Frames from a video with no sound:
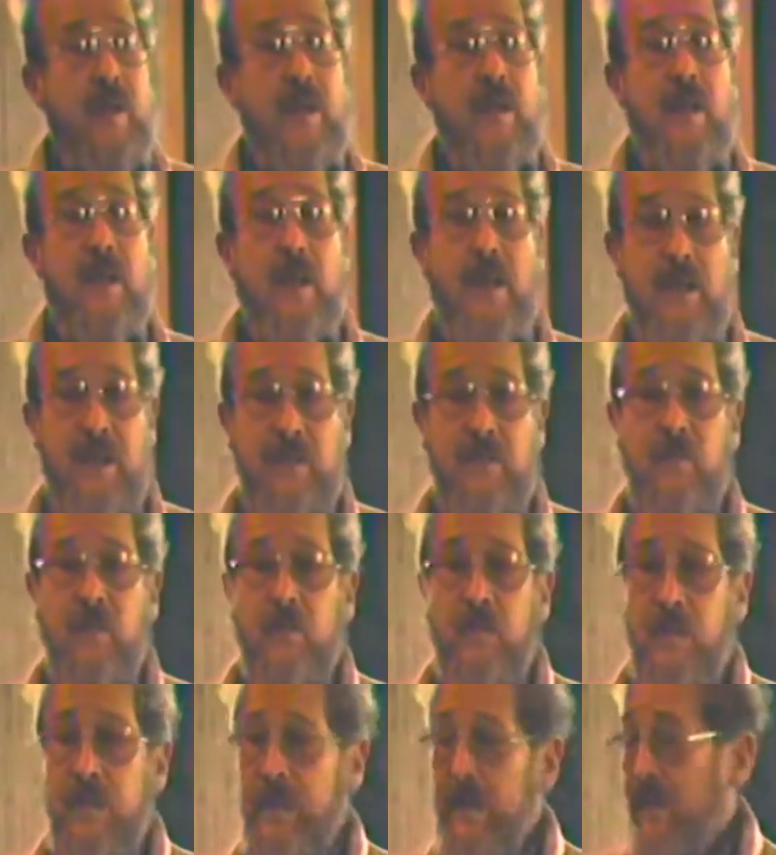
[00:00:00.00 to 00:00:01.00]
to have a
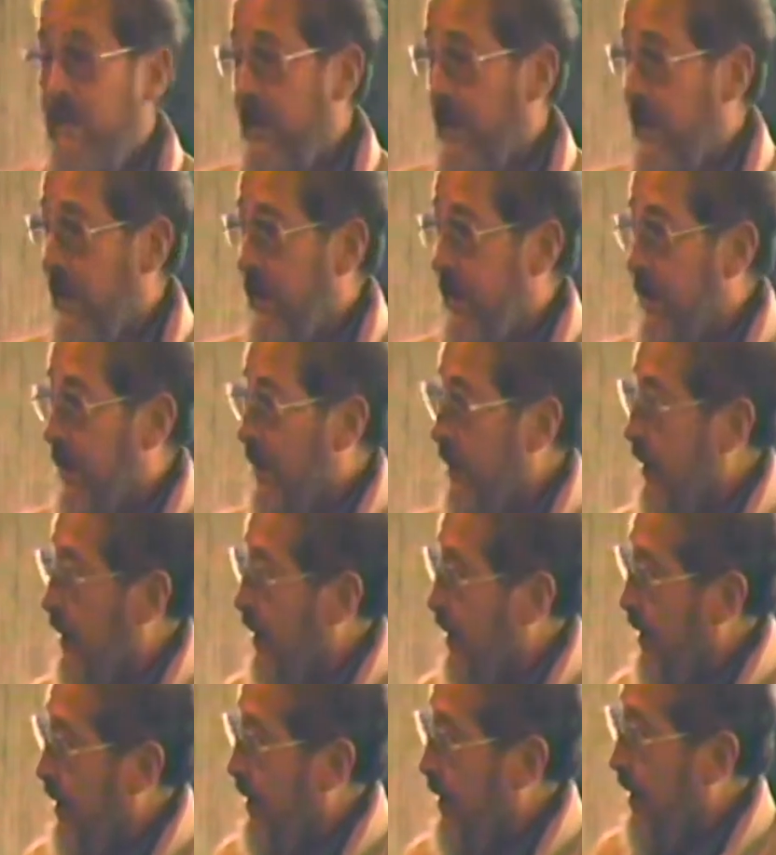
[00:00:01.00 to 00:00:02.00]
radio station in their
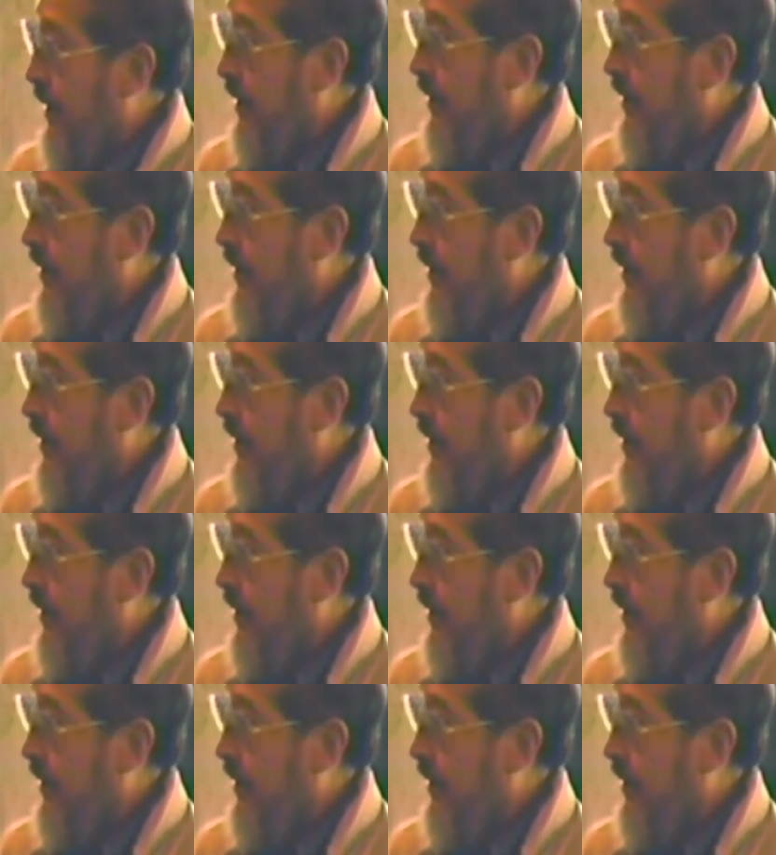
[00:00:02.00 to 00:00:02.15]
county.